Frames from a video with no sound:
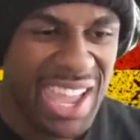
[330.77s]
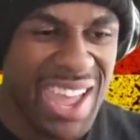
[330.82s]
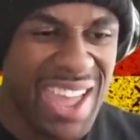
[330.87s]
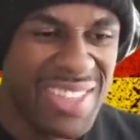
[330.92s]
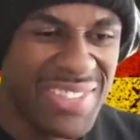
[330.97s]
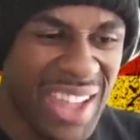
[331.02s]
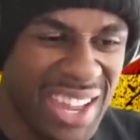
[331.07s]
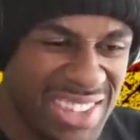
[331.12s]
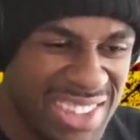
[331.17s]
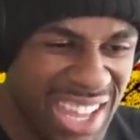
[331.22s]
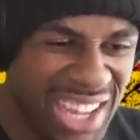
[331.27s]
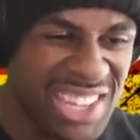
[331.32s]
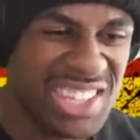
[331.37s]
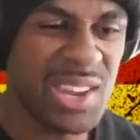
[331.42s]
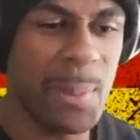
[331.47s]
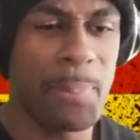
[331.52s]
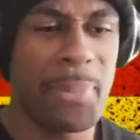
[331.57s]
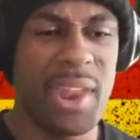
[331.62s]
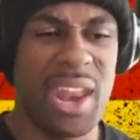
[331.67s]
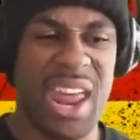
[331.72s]
that's
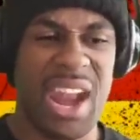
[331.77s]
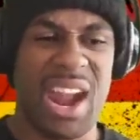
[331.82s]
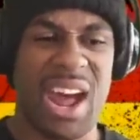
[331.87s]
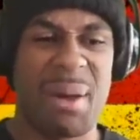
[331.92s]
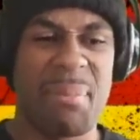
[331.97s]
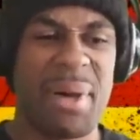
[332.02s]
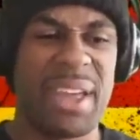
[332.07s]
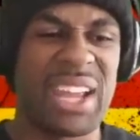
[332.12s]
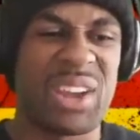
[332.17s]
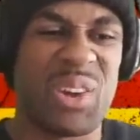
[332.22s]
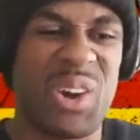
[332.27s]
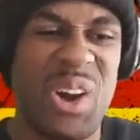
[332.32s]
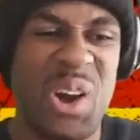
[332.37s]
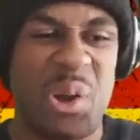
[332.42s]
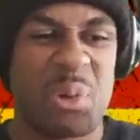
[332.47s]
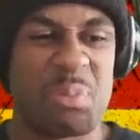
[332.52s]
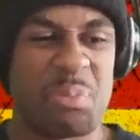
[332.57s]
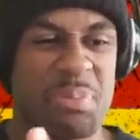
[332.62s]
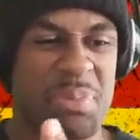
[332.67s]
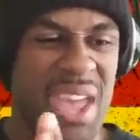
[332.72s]
something that I'm like,
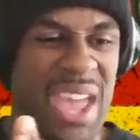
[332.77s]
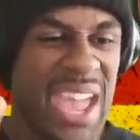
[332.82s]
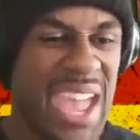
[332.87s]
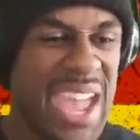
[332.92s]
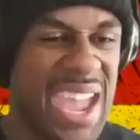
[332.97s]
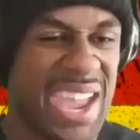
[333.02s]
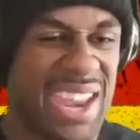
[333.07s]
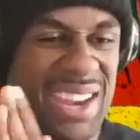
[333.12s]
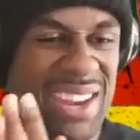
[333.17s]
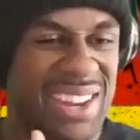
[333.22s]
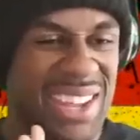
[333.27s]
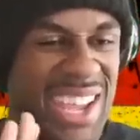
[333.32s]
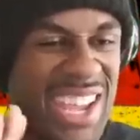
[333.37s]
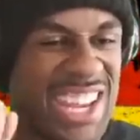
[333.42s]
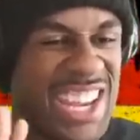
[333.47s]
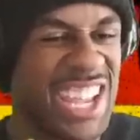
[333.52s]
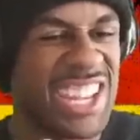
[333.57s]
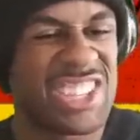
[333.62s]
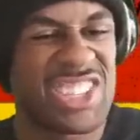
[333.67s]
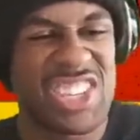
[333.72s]
oh man,
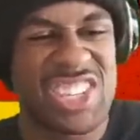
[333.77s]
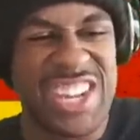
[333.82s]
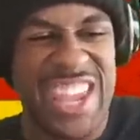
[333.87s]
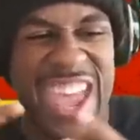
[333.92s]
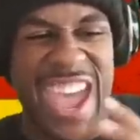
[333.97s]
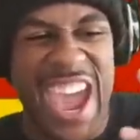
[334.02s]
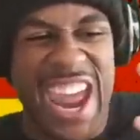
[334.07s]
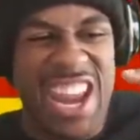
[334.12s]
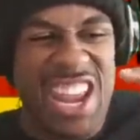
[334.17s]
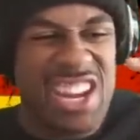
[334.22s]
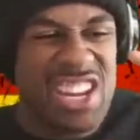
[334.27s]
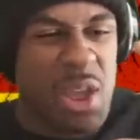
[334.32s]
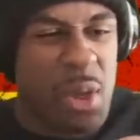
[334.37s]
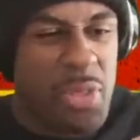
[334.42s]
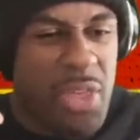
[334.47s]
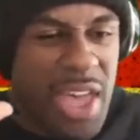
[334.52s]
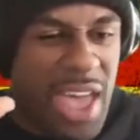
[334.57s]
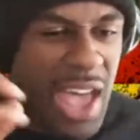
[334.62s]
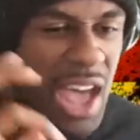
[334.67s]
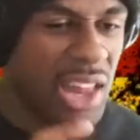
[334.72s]
it's just adding
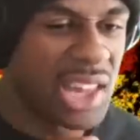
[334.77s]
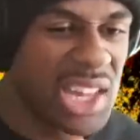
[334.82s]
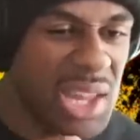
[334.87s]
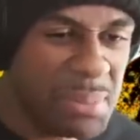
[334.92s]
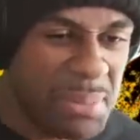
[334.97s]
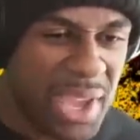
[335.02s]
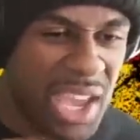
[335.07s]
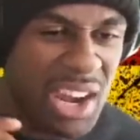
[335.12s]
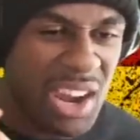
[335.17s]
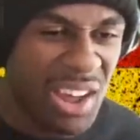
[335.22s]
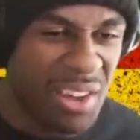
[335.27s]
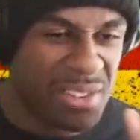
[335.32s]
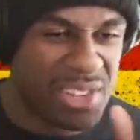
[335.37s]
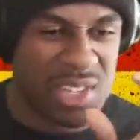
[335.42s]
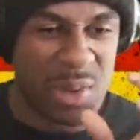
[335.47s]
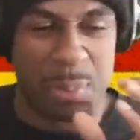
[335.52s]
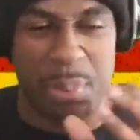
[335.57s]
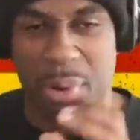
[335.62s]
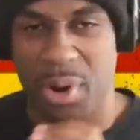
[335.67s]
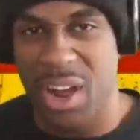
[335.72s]
the element of
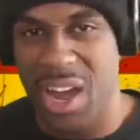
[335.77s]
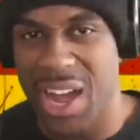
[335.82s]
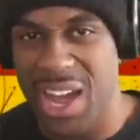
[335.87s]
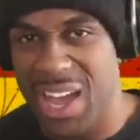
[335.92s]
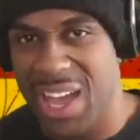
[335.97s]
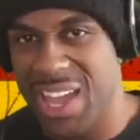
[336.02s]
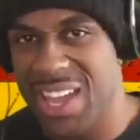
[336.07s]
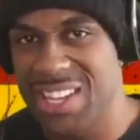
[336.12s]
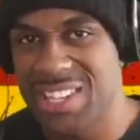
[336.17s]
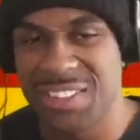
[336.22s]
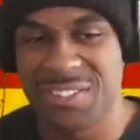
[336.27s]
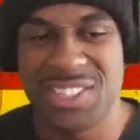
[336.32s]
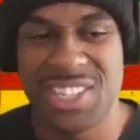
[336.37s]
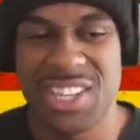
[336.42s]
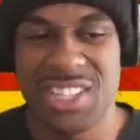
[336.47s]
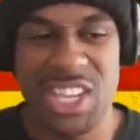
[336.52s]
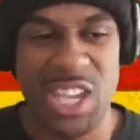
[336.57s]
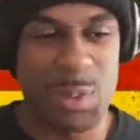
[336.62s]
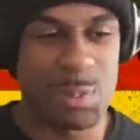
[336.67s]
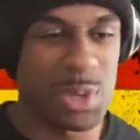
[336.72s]
surprise of
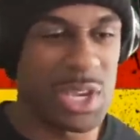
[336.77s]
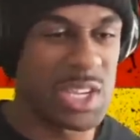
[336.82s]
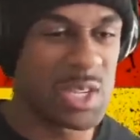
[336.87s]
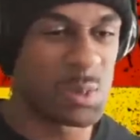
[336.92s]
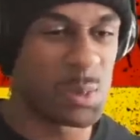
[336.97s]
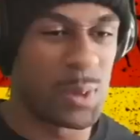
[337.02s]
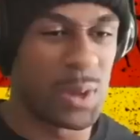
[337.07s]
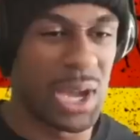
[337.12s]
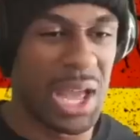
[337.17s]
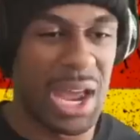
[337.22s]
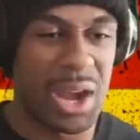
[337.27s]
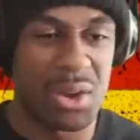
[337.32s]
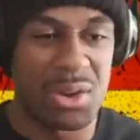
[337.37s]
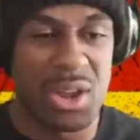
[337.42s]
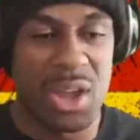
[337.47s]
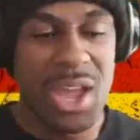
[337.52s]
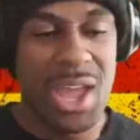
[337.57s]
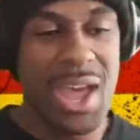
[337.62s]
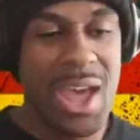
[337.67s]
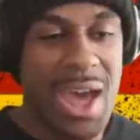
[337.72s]
TJ Beast Boy. I don't
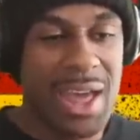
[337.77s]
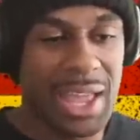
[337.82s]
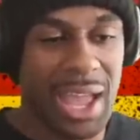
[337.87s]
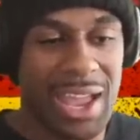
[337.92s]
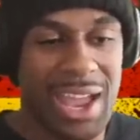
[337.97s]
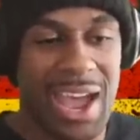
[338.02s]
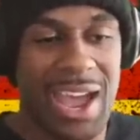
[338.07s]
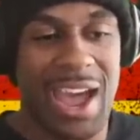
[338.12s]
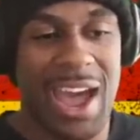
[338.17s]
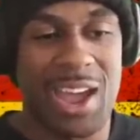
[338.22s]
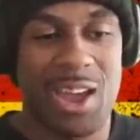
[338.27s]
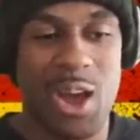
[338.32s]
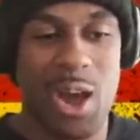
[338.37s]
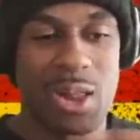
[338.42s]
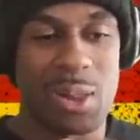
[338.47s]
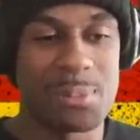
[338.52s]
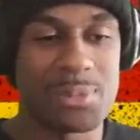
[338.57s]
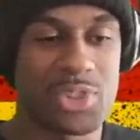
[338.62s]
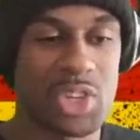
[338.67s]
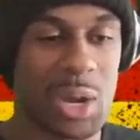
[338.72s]
know, like I
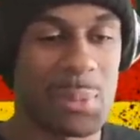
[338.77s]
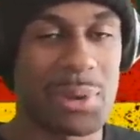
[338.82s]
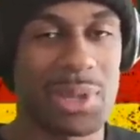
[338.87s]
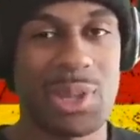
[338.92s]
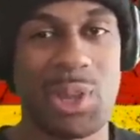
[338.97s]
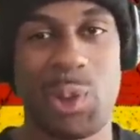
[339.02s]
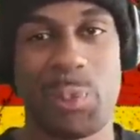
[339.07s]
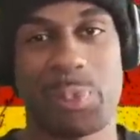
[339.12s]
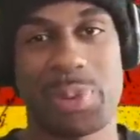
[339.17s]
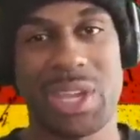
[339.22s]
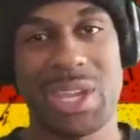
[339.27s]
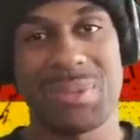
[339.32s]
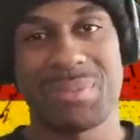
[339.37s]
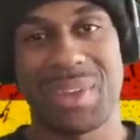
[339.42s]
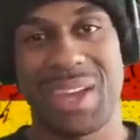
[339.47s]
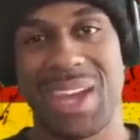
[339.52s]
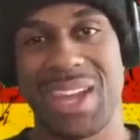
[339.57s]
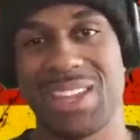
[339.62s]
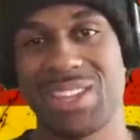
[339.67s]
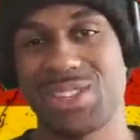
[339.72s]
call him German Lil Peep,
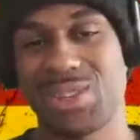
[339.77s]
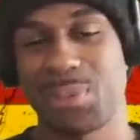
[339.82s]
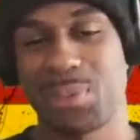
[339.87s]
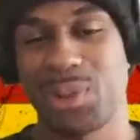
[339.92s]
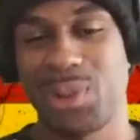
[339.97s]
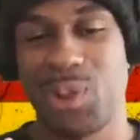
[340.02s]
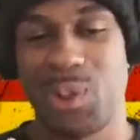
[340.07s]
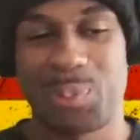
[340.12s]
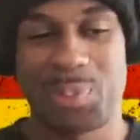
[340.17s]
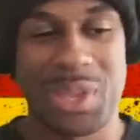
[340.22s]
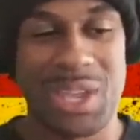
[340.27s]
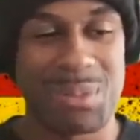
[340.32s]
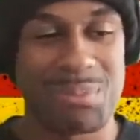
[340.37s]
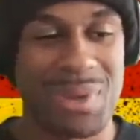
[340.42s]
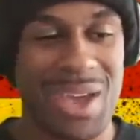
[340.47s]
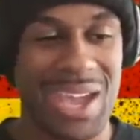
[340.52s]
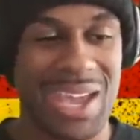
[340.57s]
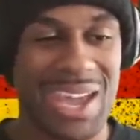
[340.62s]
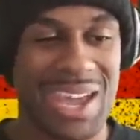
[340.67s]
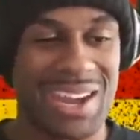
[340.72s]
man. German Lil Peep
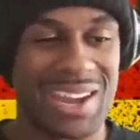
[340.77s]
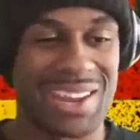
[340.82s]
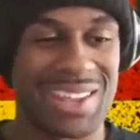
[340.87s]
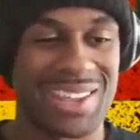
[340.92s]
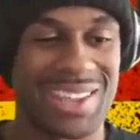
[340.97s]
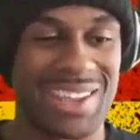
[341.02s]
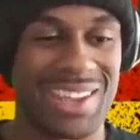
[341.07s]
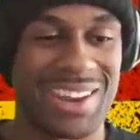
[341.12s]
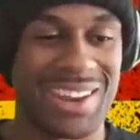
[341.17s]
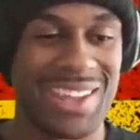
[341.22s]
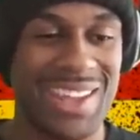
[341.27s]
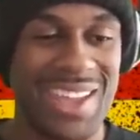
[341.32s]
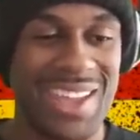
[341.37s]
back at it again.